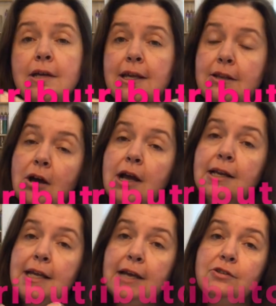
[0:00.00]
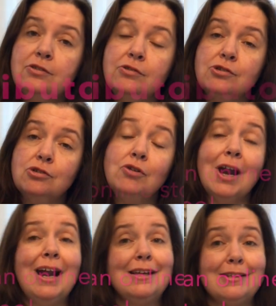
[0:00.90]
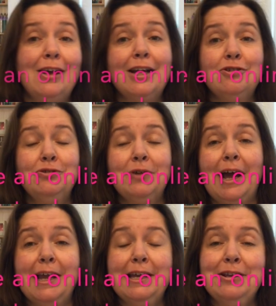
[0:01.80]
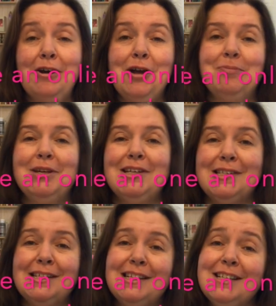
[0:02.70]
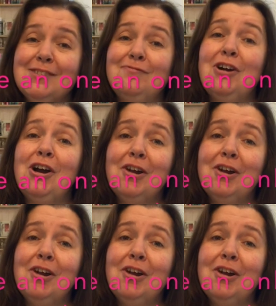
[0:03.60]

cannot get to their store as I do. I cannot because it is far.